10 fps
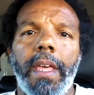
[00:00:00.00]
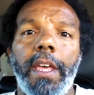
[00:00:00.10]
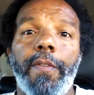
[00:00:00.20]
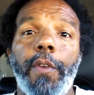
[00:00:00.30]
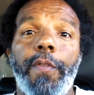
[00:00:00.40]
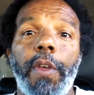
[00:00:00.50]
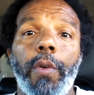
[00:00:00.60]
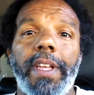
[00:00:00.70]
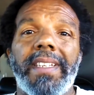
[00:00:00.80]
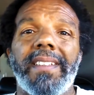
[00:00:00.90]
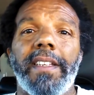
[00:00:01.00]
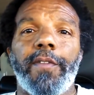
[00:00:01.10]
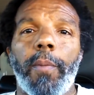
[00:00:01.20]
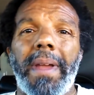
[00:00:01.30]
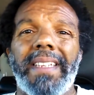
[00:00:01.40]
If you feel that this
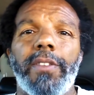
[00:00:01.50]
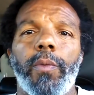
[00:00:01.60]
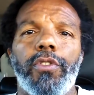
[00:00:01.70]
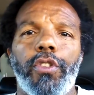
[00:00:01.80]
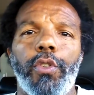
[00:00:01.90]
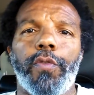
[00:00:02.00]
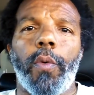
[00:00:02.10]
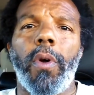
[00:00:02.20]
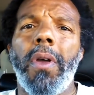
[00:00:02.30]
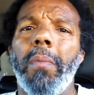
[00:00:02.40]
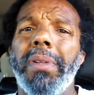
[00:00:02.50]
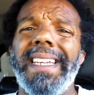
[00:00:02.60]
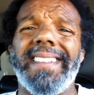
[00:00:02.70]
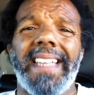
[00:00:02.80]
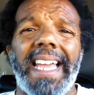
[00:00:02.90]
information was useful,
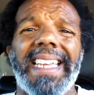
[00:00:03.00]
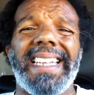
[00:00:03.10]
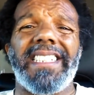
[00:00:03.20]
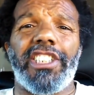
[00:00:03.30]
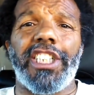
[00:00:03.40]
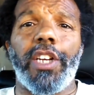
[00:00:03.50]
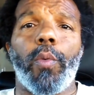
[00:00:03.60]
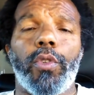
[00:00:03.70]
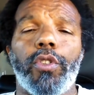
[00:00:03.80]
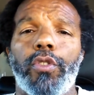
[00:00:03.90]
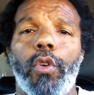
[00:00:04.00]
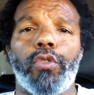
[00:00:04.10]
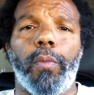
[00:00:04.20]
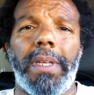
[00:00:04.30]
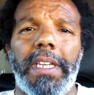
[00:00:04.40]
please like it and share it with your
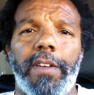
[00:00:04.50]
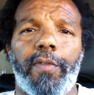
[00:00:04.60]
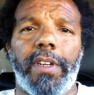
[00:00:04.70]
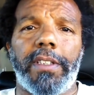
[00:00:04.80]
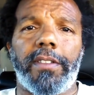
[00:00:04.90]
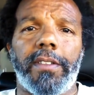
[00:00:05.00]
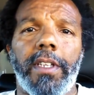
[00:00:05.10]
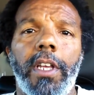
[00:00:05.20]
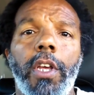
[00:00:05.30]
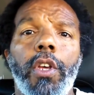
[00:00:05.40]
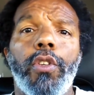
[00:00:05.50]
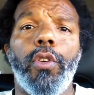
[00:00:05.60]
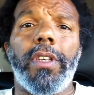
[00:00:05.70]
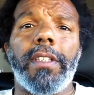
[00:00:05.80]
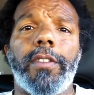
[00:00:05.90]
social media friends.
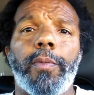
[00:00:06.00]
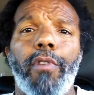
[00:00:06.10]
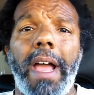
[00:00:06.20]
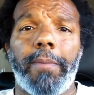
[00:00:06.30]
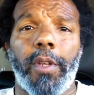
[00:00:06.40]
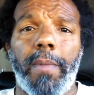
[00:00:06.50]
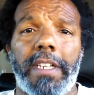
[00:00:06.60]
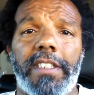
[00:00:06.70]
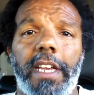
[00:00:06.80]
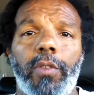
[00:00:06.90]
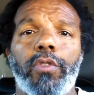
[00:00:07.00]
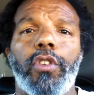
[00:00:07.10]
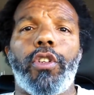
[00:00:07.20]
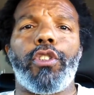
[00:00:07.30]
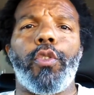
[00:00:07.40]
You can subscribe to my channel
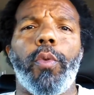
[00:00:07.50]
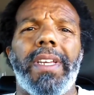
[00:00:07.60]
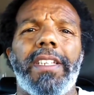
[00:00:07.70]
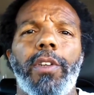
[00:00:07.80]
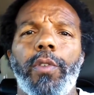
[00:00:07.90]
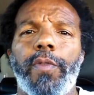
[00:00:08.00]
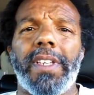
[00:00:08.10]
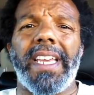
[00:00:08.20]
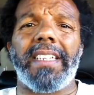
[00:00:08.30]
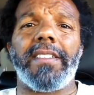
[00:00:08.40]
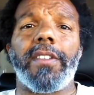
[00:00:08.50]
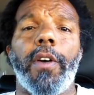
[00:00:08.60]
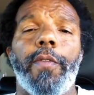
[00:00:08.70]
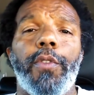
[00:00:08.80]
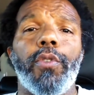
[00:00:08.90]
so that you will get notifications
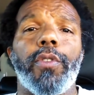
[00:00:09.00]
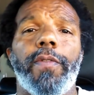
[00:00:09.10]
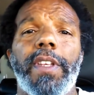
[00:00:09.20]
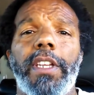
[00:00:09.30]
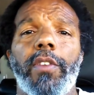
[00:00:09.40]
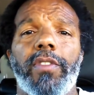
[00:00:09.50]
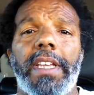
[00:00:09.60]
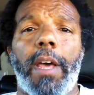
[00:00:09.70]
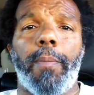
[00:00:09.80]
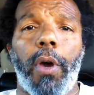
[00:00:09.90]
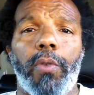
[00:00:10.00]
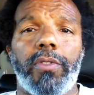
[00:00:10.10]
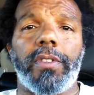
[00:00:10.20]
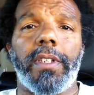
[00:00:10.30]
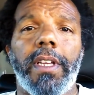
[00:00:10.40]
of future videos that I
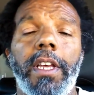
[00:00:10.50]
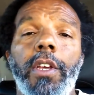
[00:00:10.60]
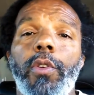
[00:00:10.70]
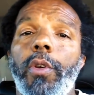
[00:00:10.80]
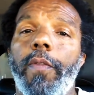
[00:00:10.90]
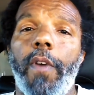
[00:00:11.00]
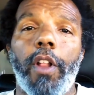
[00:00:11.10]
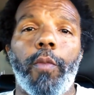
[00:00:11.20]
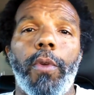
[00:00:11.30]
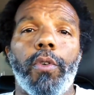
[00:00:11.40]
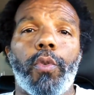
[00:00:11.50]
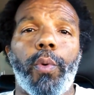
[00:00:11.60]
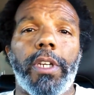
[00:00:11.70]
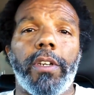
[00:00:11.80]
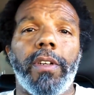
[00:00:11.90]
post. You can follow me on
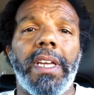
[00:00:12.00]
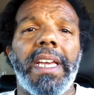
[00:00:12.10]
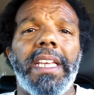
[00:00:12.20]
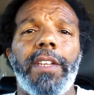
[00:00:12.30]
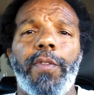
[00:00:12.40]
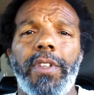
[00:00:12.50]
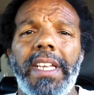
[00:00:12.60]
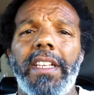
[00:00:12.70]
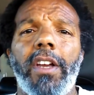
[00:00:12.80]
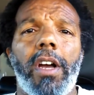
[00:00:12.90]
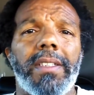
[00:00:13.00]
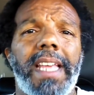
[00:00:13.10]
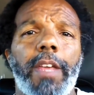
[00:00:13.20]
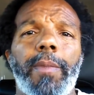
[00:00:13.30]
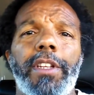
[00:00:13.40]
Twitter, and if you need to
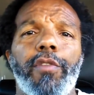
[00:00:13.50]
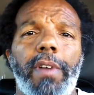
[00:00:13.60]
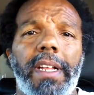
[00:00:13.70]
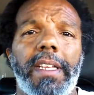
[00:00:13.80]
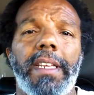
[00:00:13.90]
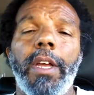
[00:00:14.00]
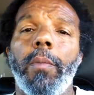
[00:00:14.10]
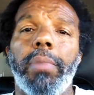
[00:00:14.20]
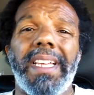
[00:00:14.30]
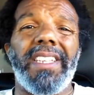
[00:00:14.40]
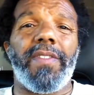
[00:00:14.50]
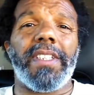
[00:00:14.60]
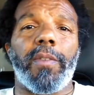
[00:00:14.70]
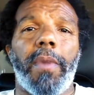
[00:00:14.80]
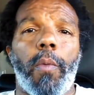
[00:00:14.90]
contact me directly, please
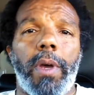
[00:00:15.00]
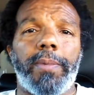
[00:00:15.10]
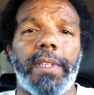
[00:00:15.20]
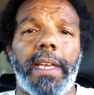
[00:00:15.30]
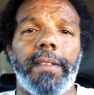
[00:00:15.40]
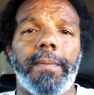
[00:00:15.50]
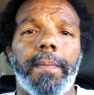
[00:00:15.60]
visit my website.